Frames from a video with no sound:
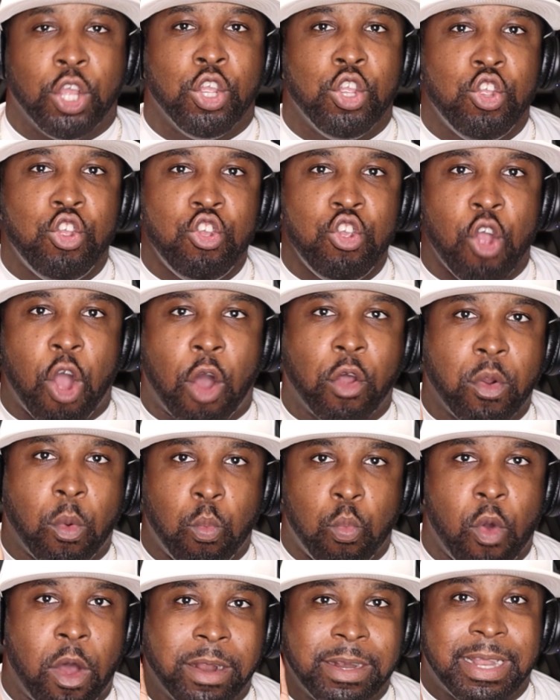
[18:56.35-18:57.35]
You're the
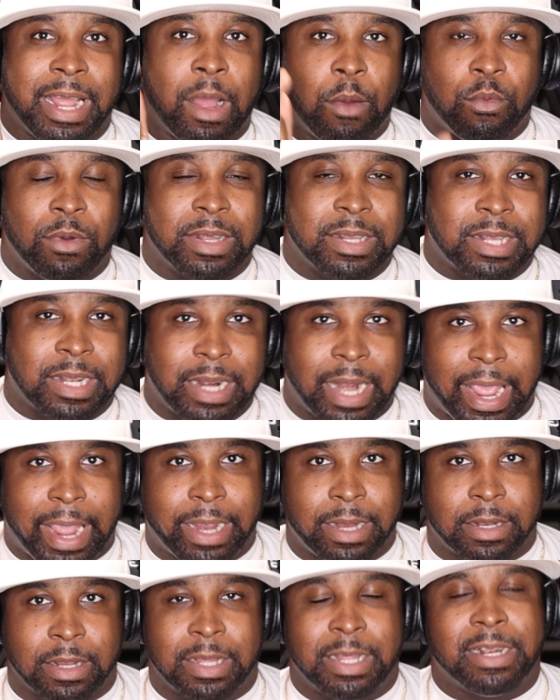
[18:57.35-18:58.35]
one that was
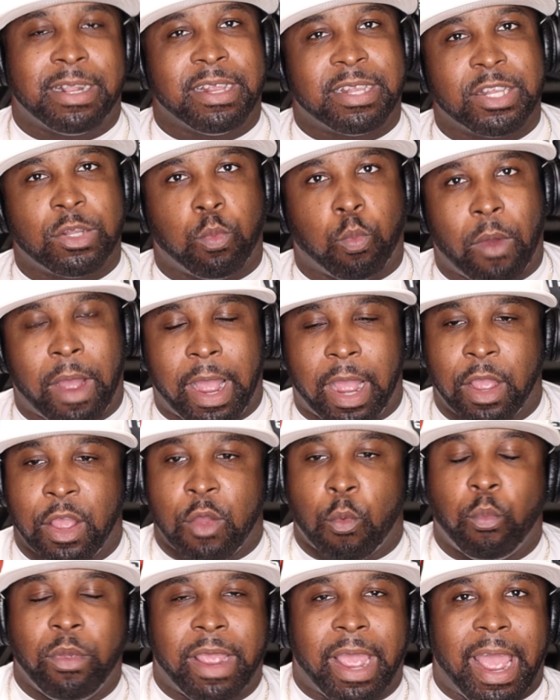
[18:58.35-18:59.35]
late. This is why
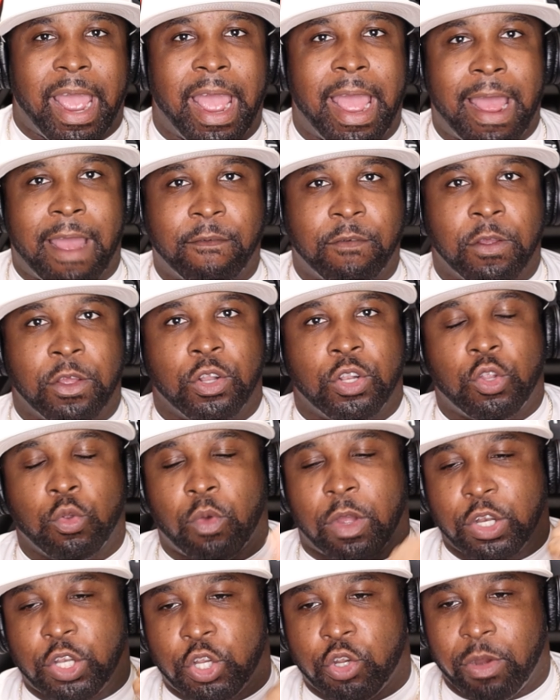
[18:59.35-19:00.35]
we have
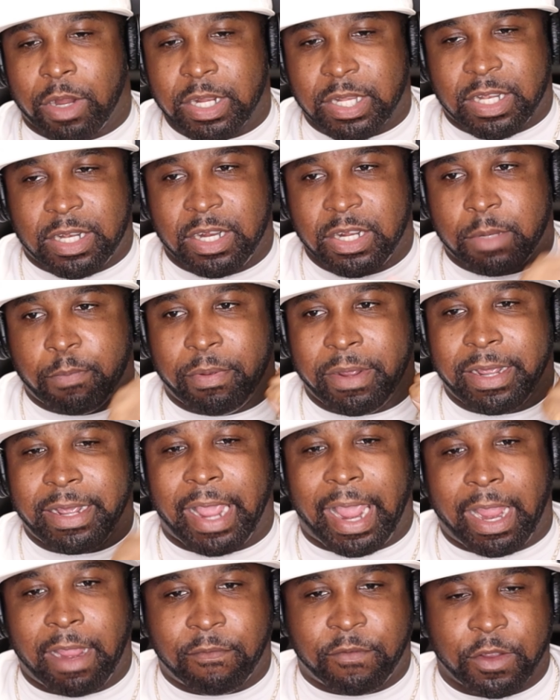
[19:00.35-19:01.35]
to address these
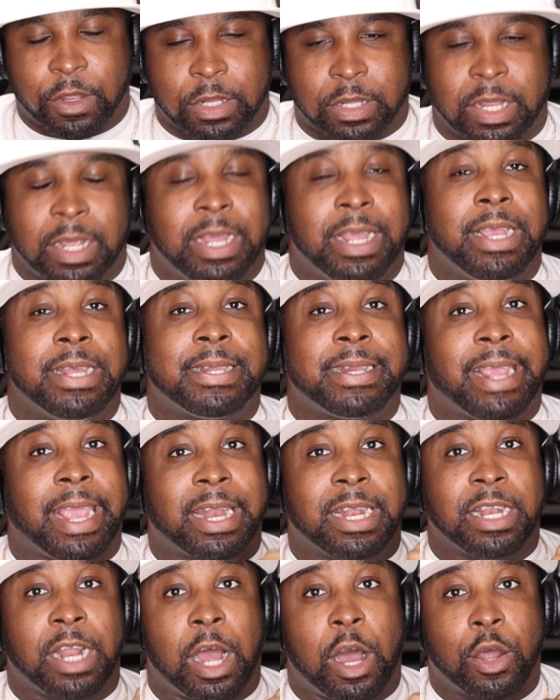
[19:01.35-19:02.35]
behaviors. It's
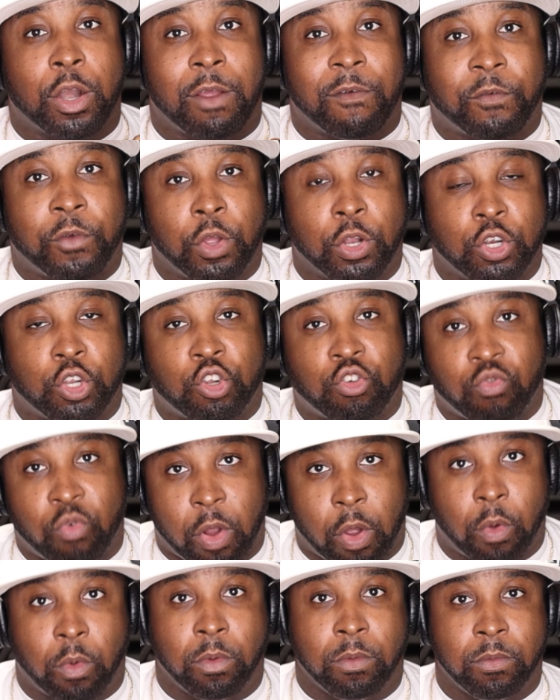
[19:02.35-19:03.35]
getting out of
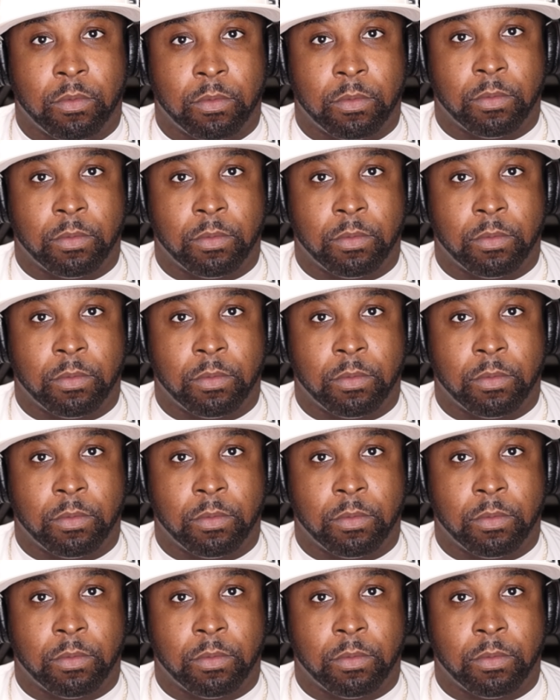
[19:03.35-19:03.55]
control.